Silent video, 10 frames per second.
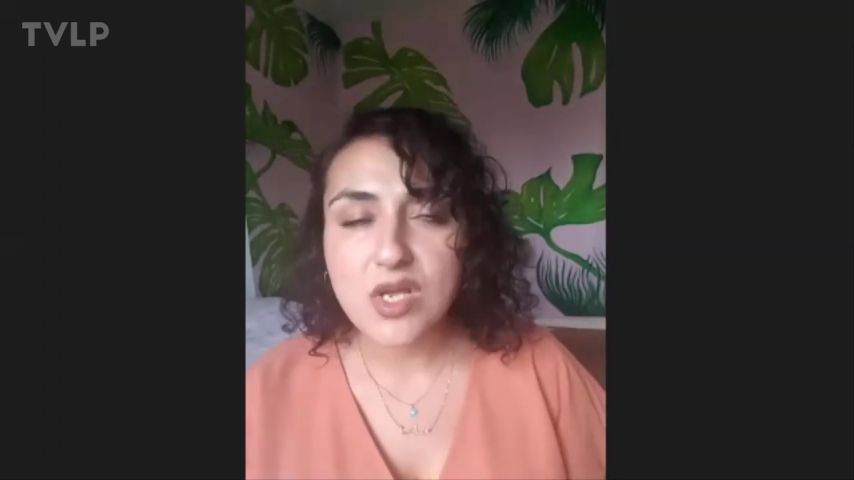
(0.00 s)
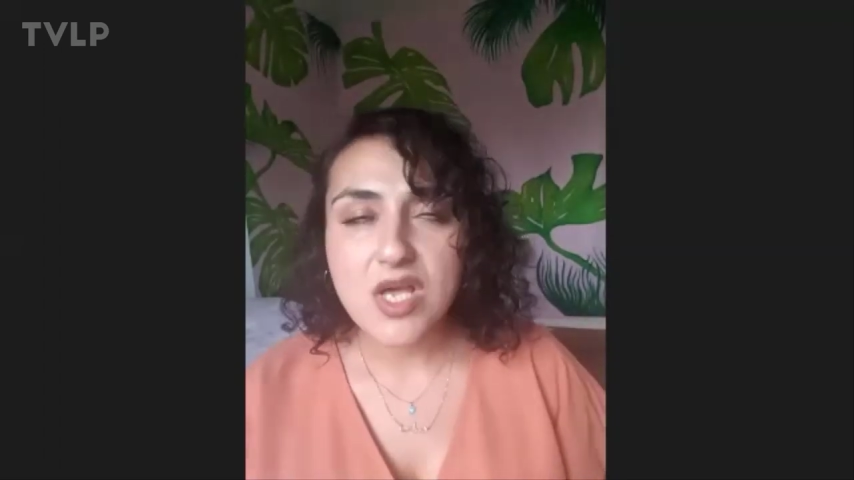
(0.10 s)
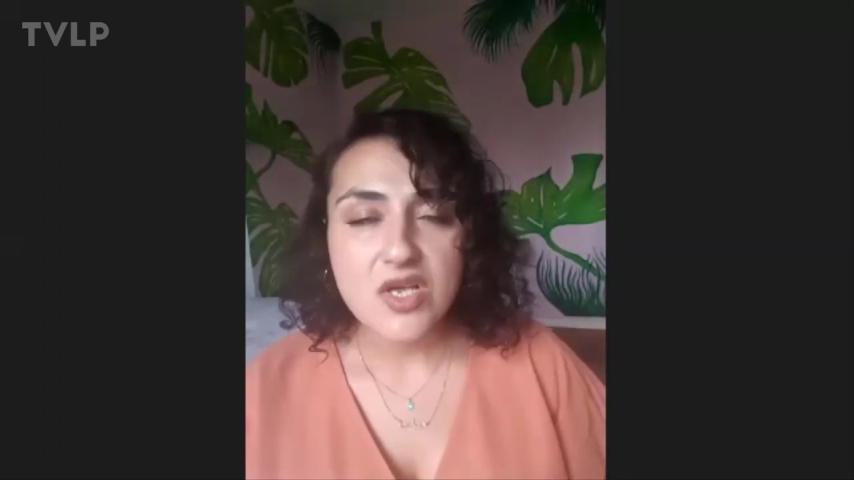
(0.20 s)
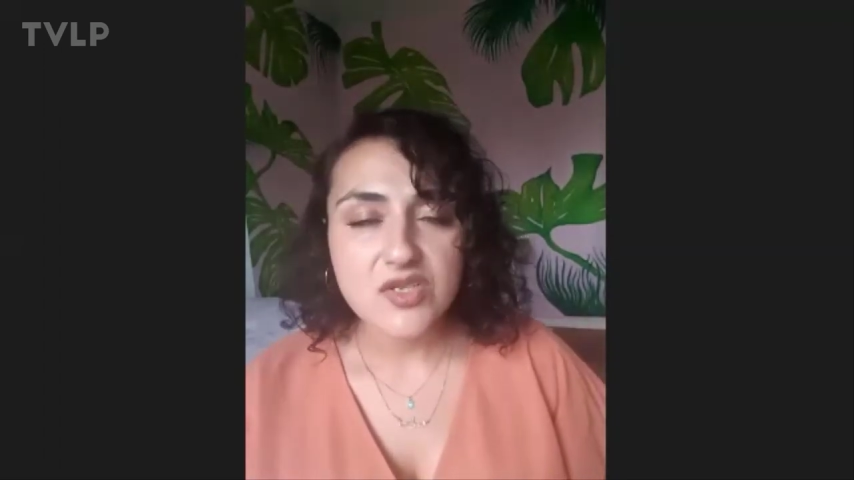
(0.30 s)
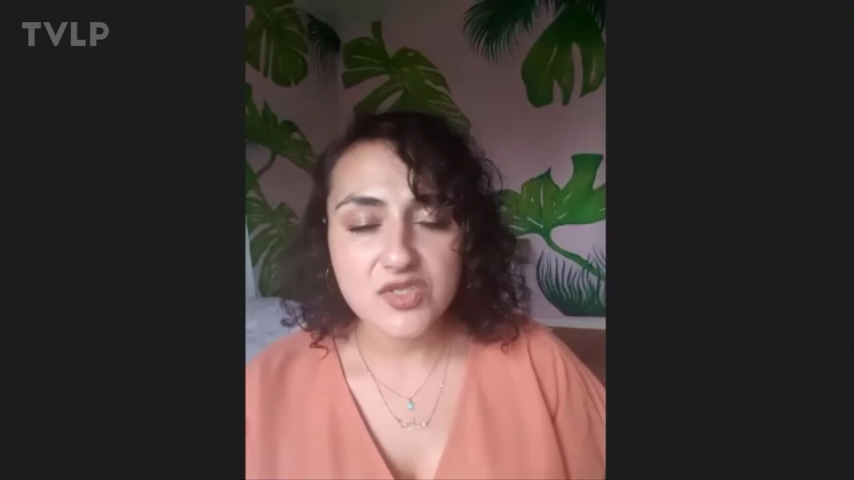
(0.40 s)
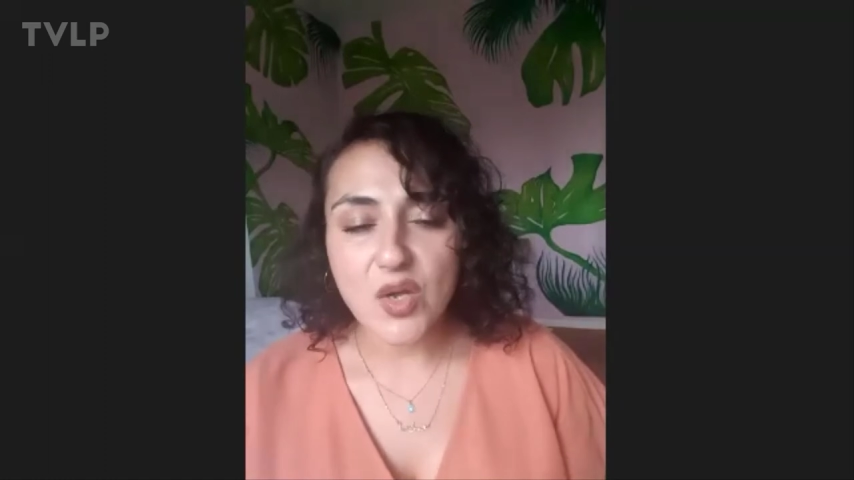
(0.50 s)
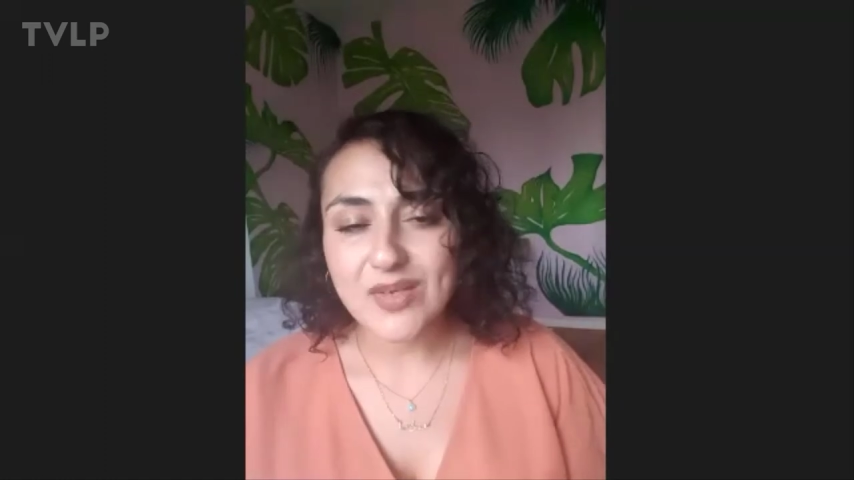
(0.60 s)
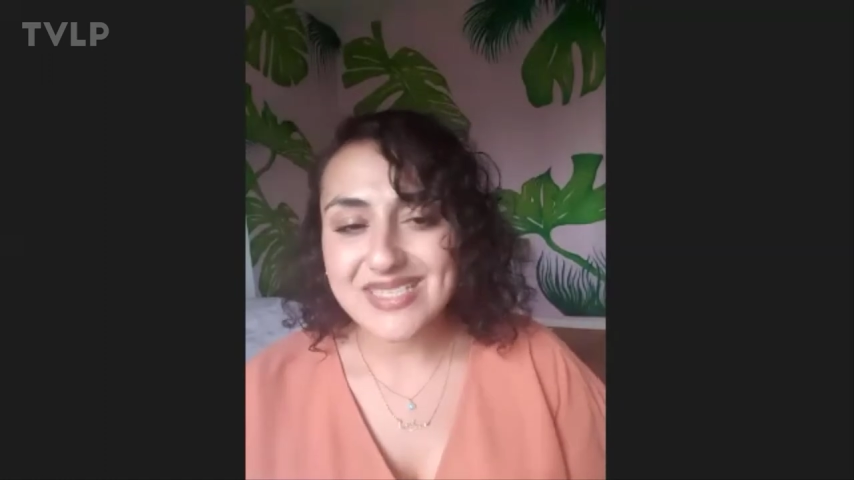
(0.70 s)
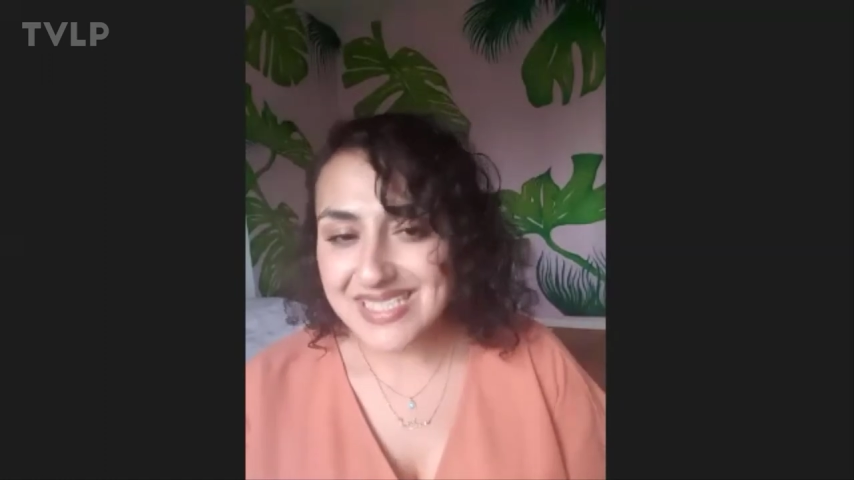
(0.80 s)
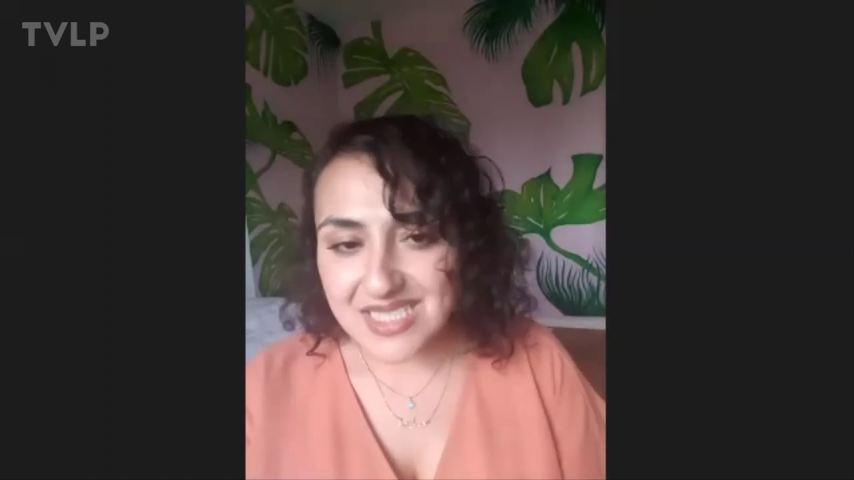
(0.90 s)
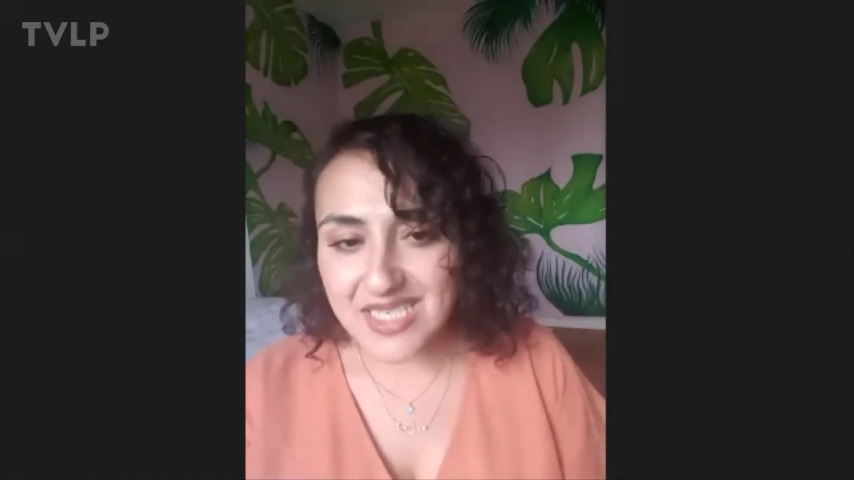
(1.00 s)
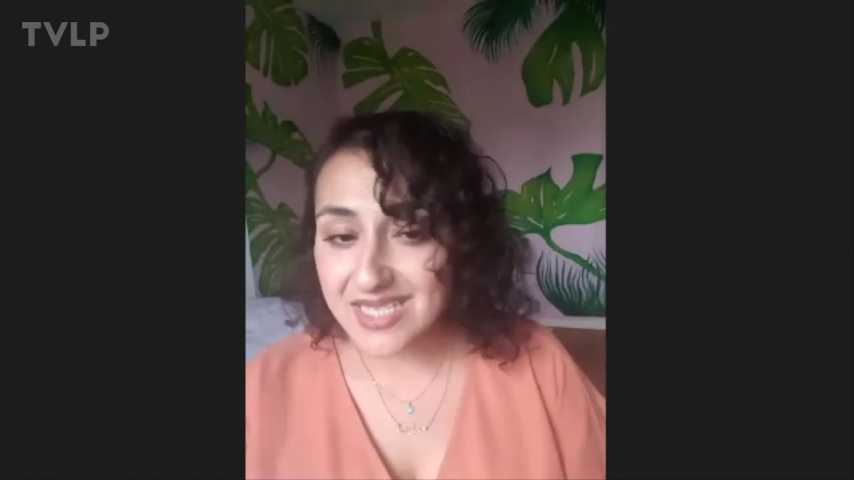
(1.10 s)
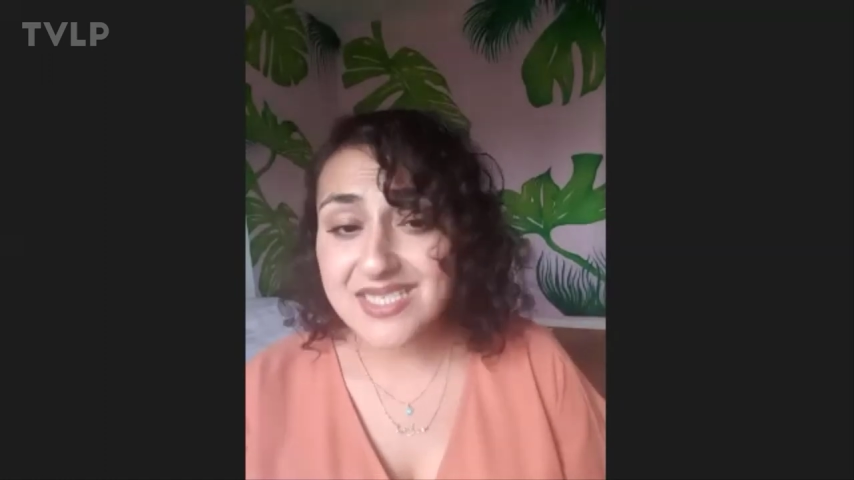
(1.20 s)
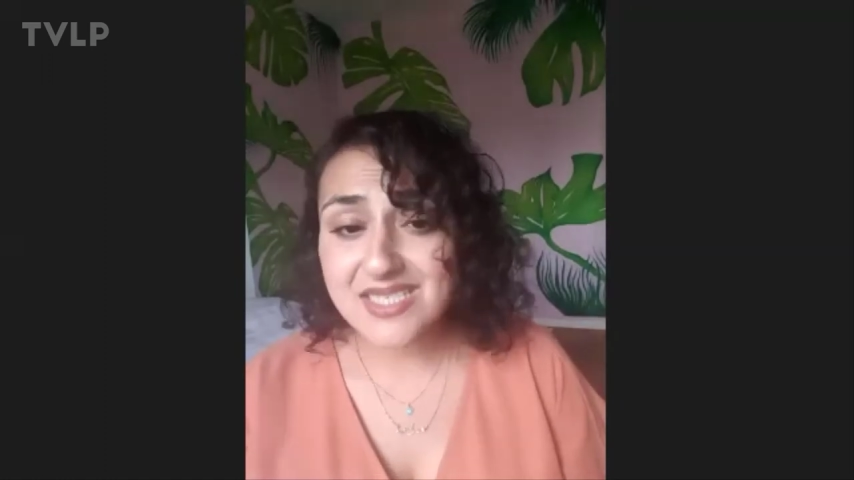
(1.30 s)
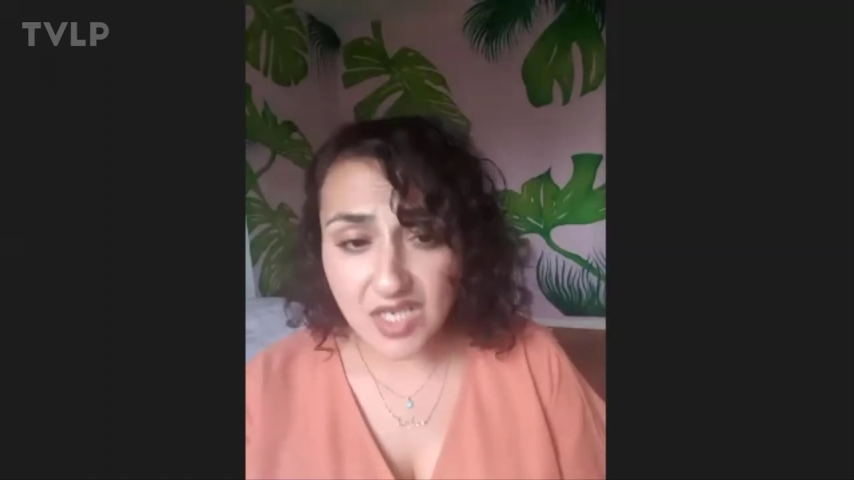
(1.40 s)
So assisting
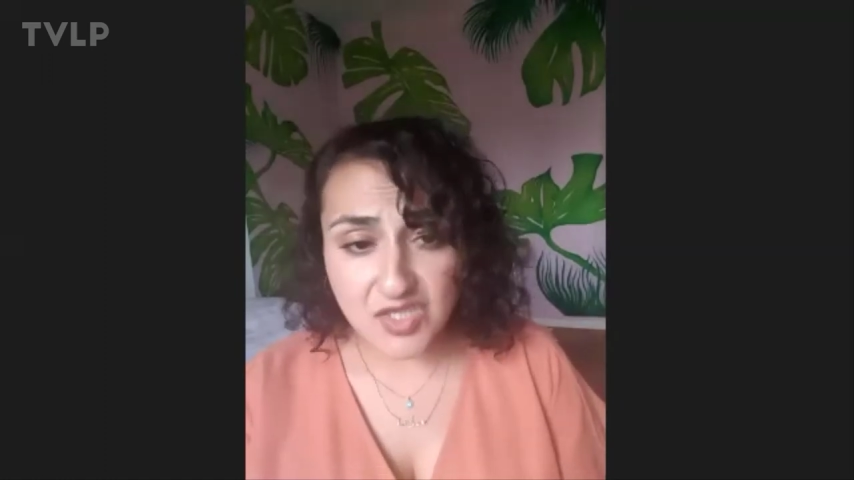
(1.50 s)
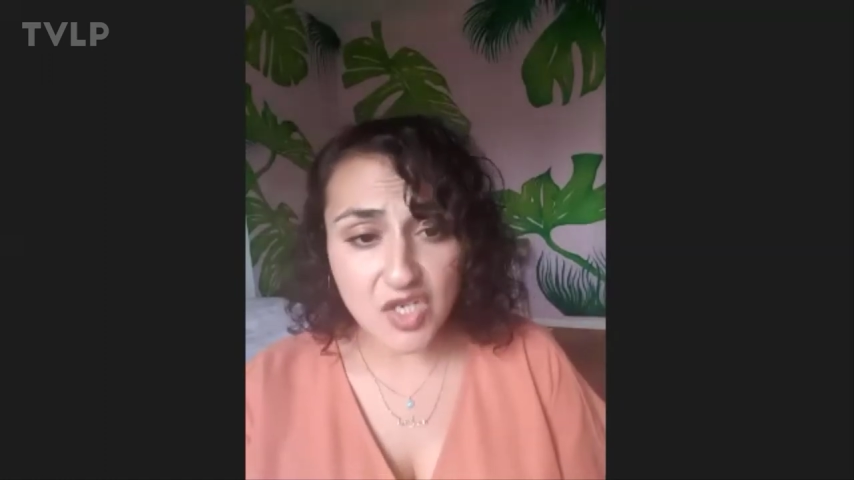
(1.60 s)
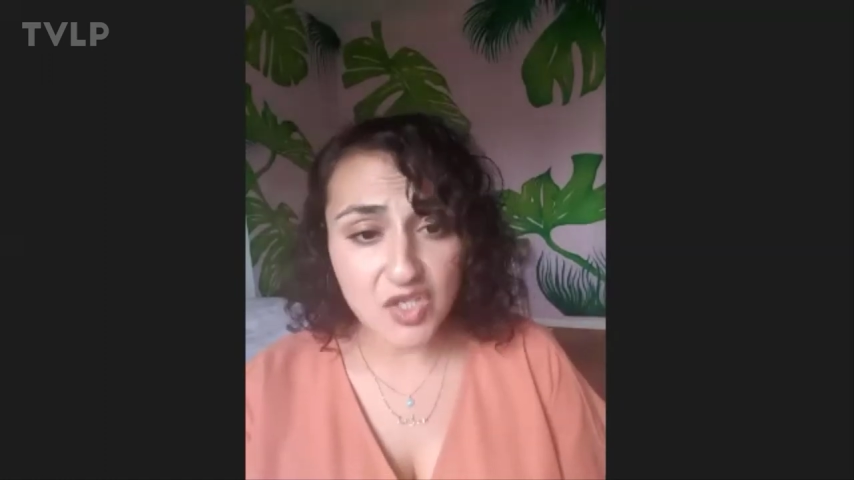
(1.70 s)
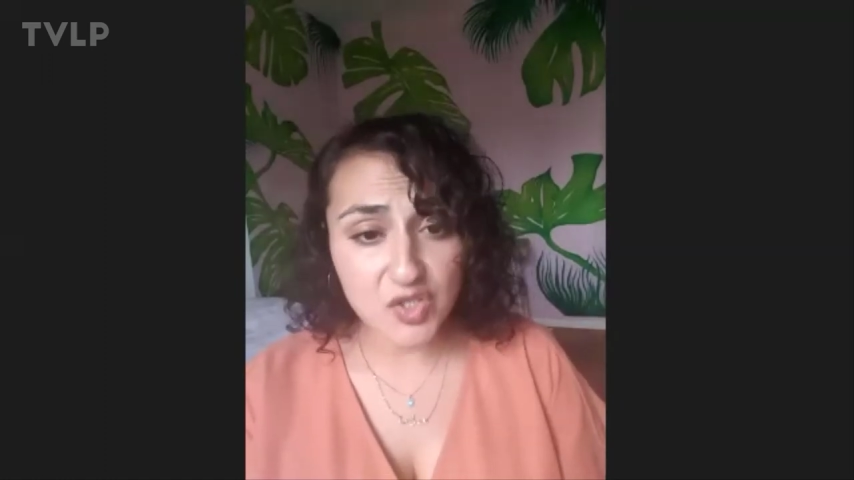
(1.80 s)
is such a